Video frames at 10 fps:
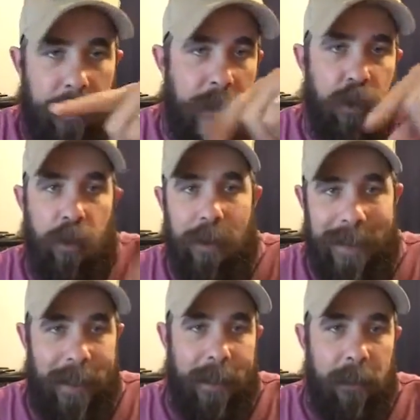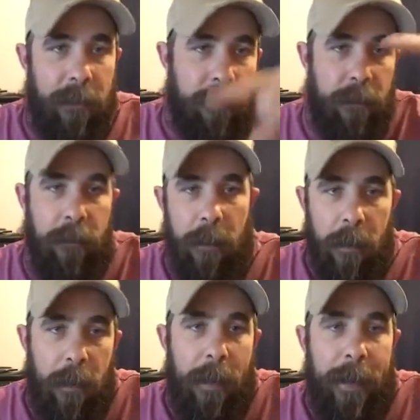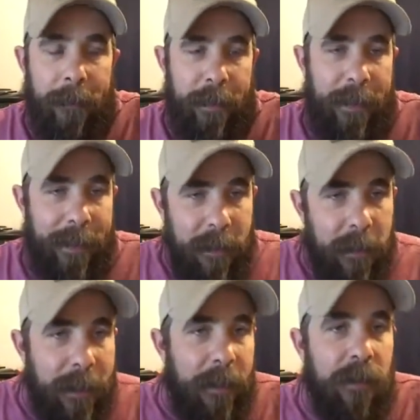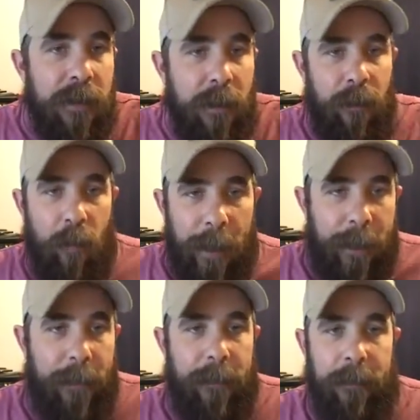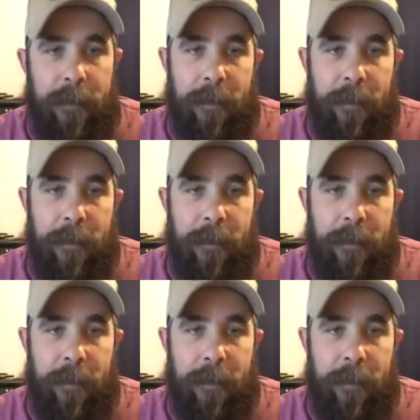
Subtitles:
is your settings, and then in there somewhere,